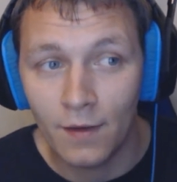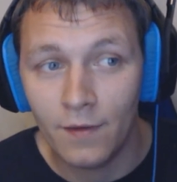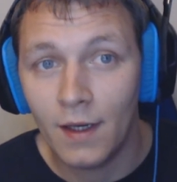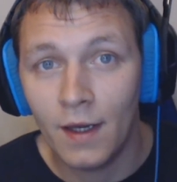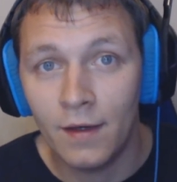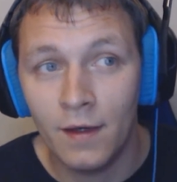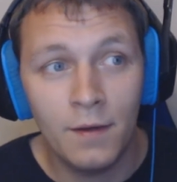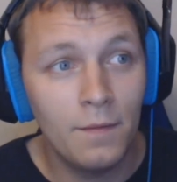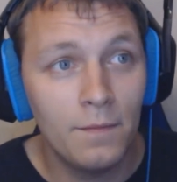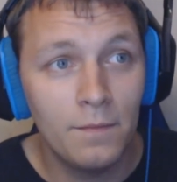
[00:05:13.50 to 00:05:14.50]
I think I
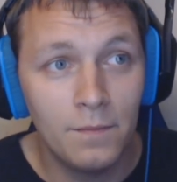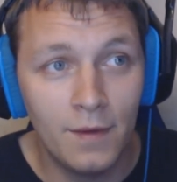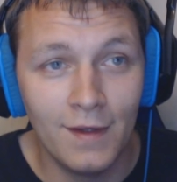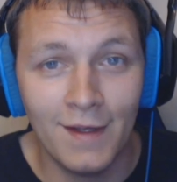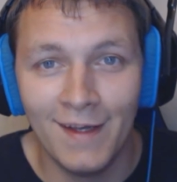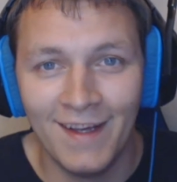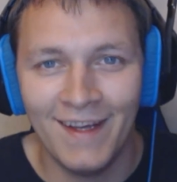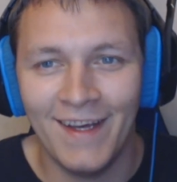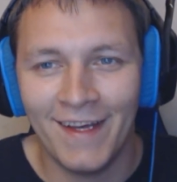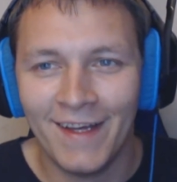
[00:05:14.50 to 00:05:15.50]

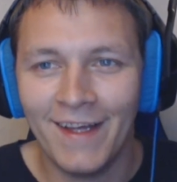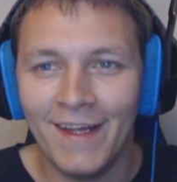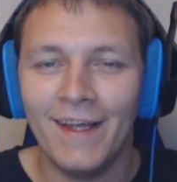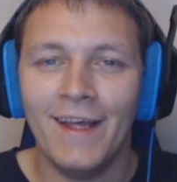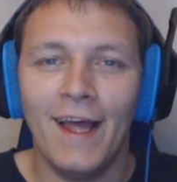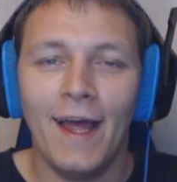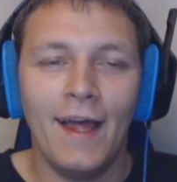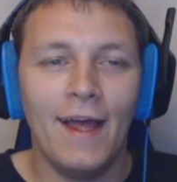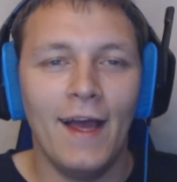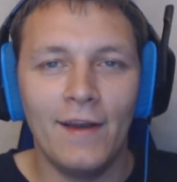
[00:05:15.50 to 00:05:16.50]
did.
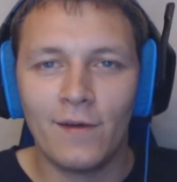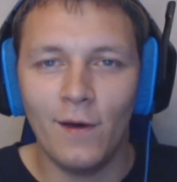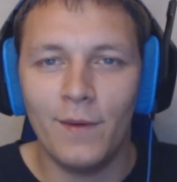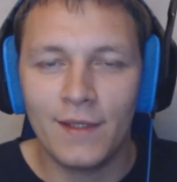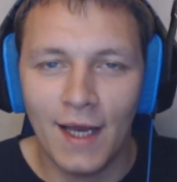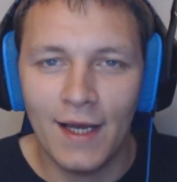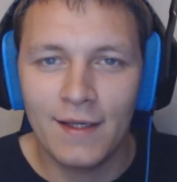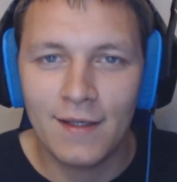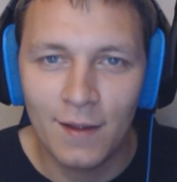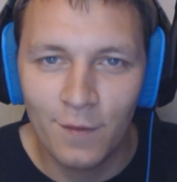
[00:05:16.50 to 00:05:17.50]
And as always,
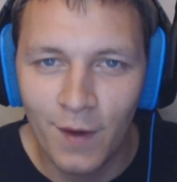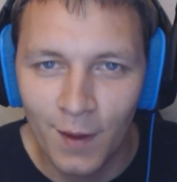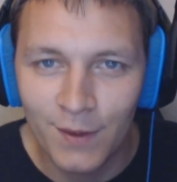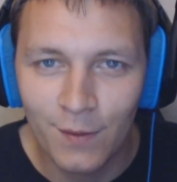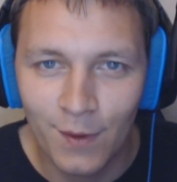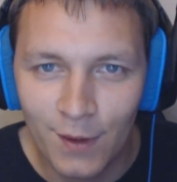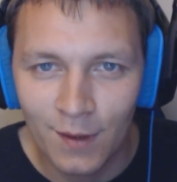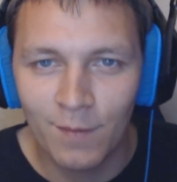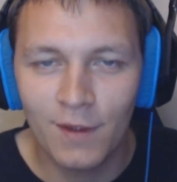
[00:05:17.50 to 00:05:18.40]
guys, thank you very much for watching.